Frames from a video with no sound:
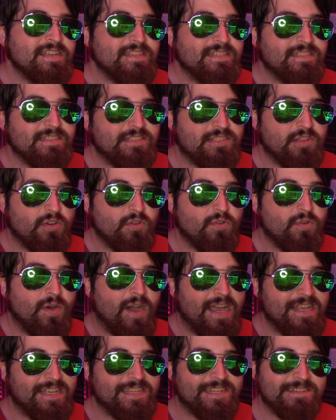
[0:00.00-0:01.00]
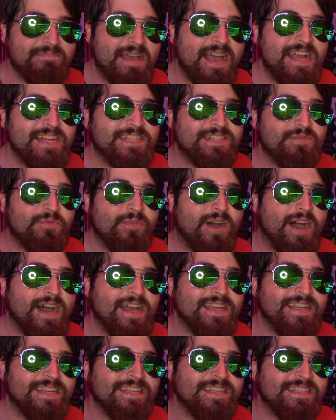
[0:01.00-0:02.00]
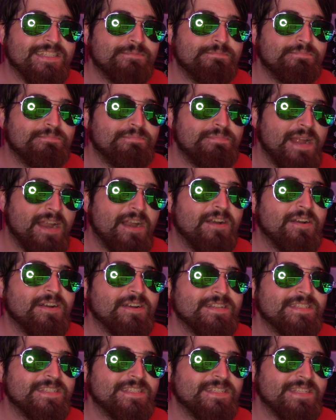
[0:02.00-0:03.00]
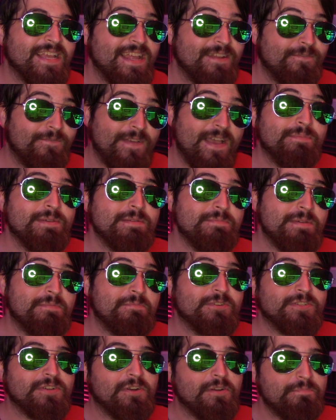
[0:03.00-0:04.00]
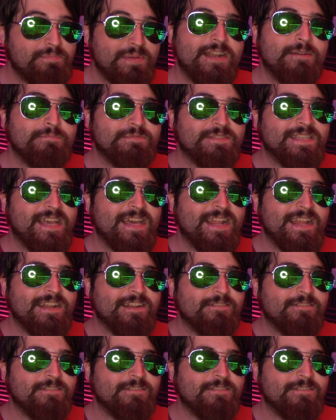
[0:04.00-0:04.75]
And so I can imagine why his parents and family members are a bit upset at